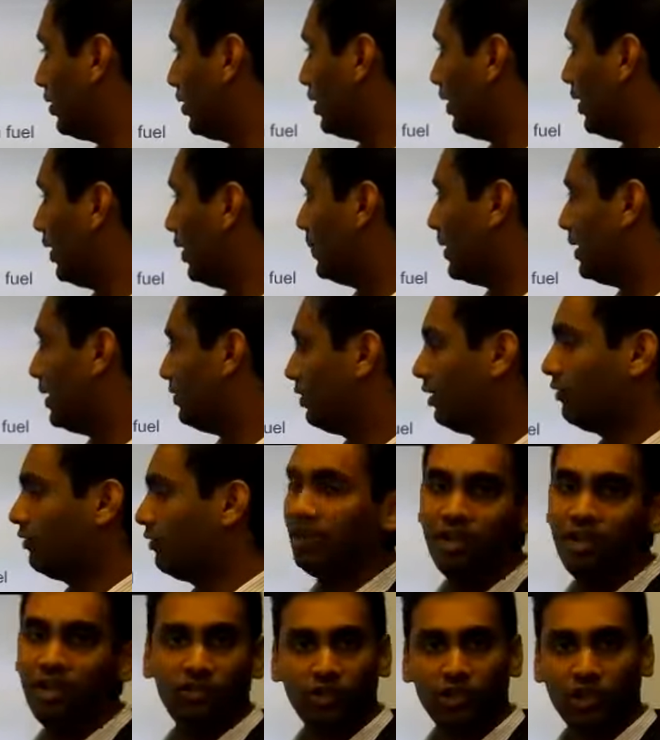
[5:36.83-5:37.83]
And then we have an
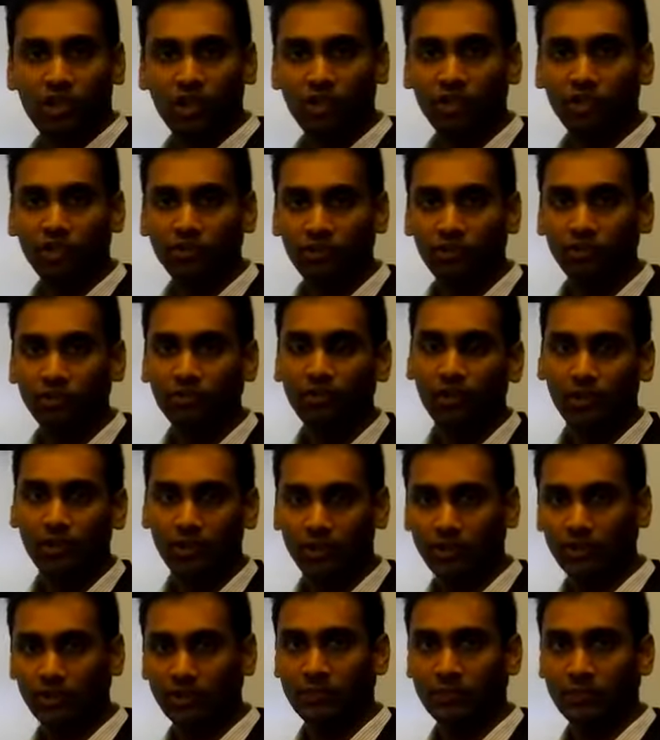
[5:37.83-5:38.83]
initial condition.
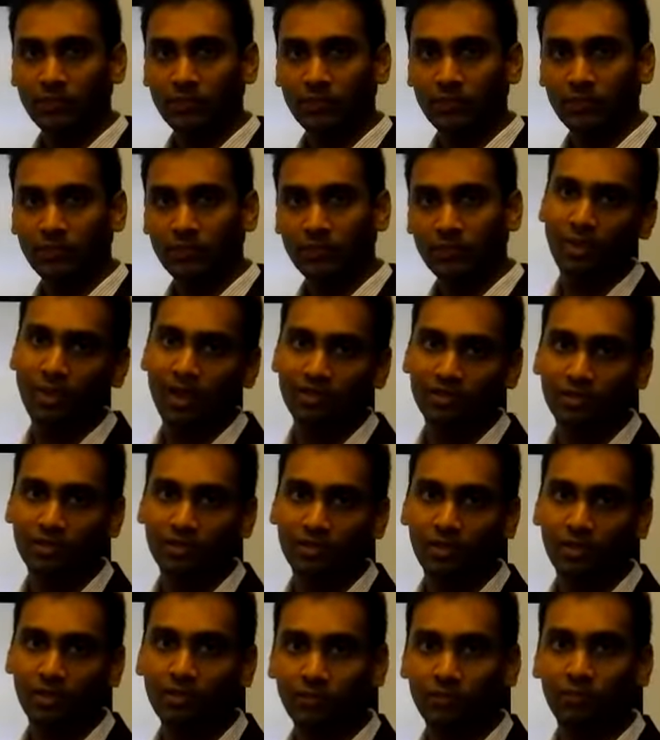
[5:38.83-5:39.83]
This is specific to
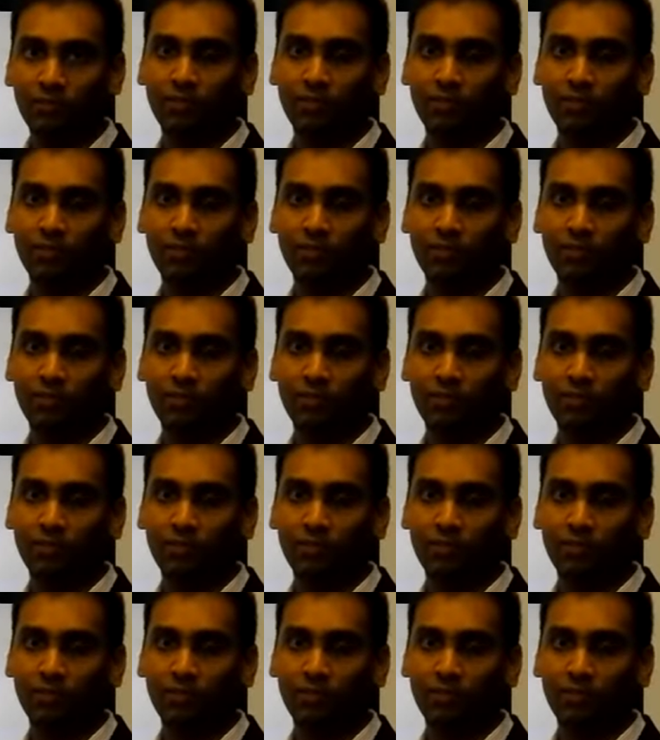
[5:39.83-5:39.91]
max curve.